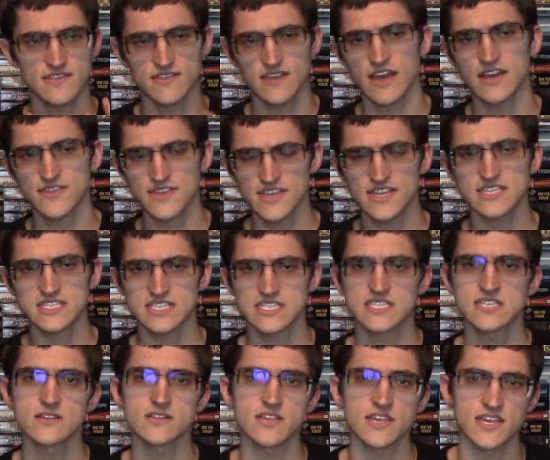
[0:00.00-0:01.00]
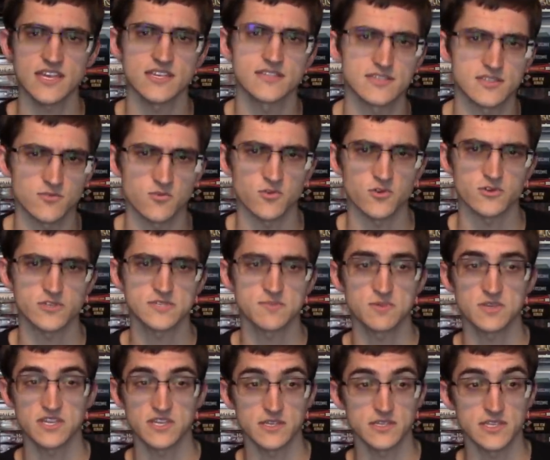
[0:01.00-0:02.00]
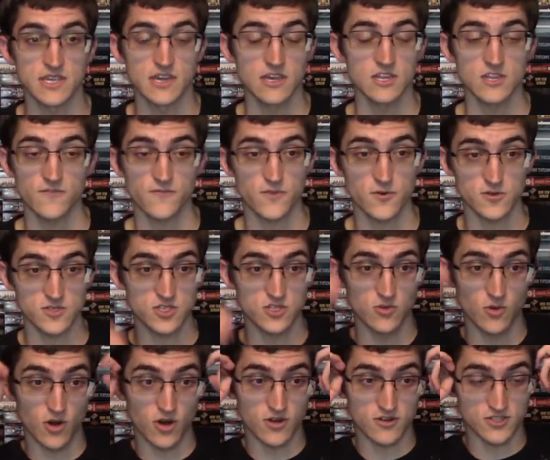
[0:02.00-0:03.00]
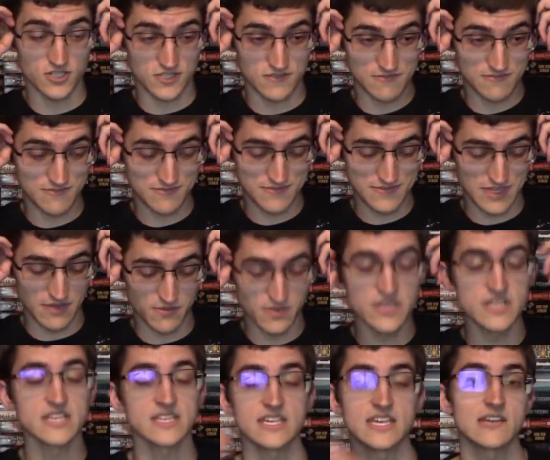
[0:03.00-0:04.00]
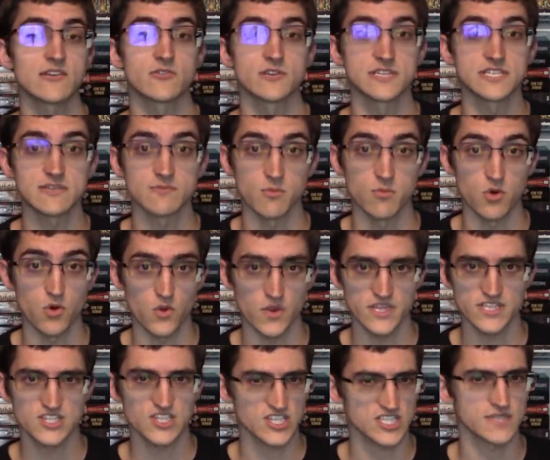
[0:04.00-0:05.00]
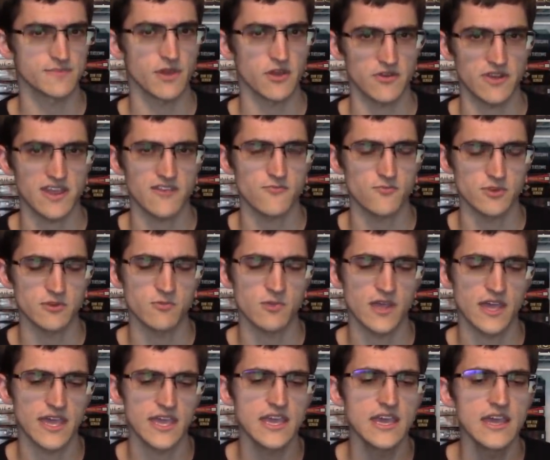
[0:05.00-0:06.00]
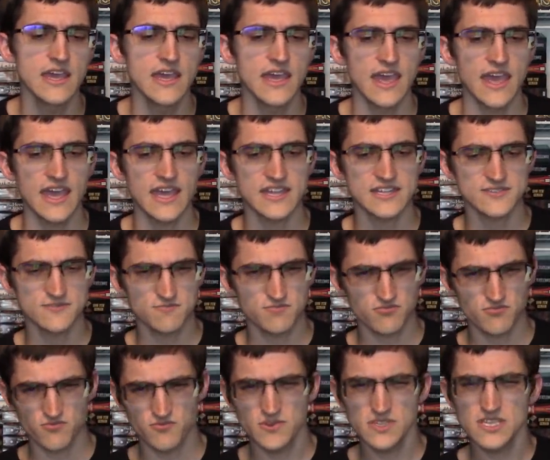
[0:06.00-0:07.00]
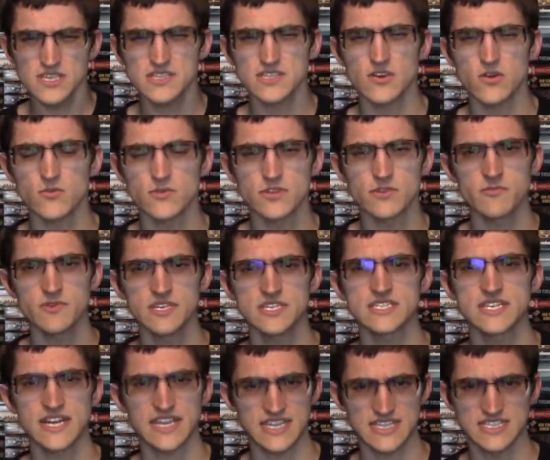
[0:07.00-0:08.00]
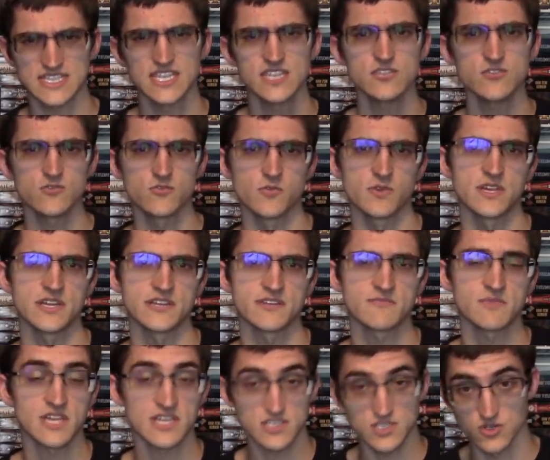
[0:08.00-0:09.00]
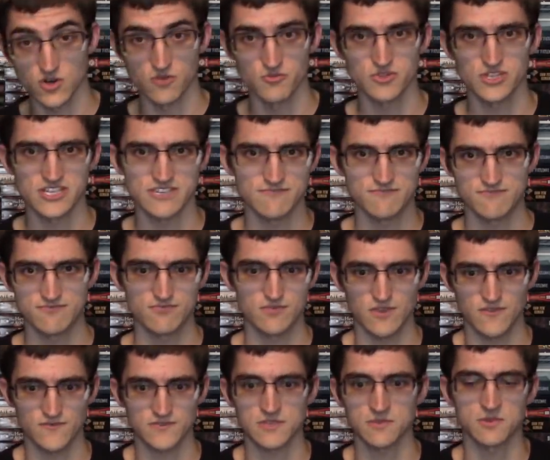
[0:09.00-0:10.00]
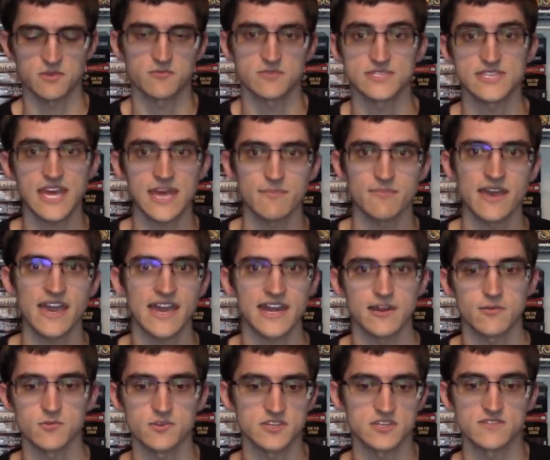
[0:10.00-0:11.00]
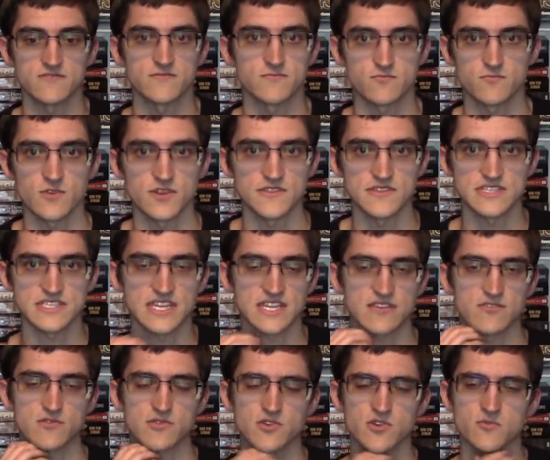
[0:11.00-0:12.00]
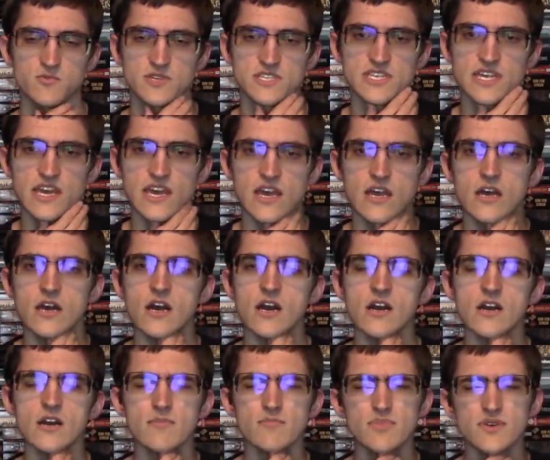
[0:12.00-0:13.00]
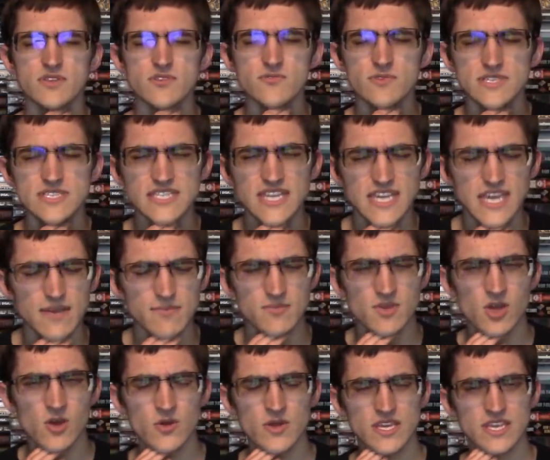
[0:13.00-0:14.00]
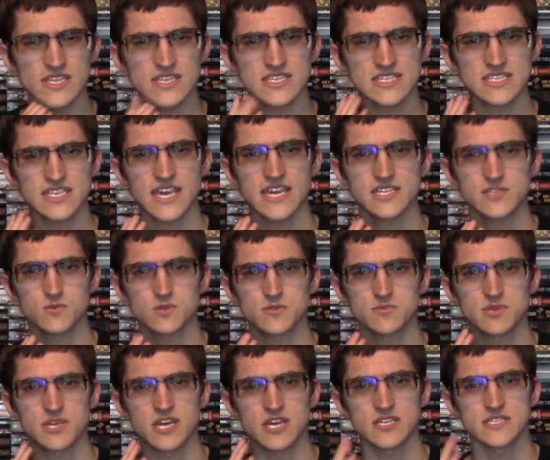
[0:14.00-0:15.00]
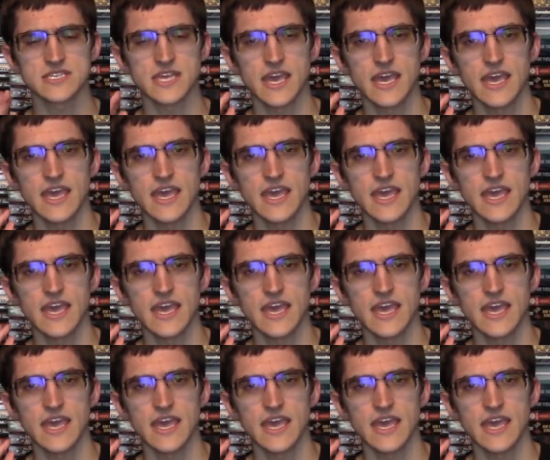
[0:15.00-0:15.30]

I think it still is the worst, because the first two are just completely irredeemable in just about every way, and really the only reason I continued reading, because normally if something was that bad I wouldn't have read the second or third one, but the reason I kept going in this case was because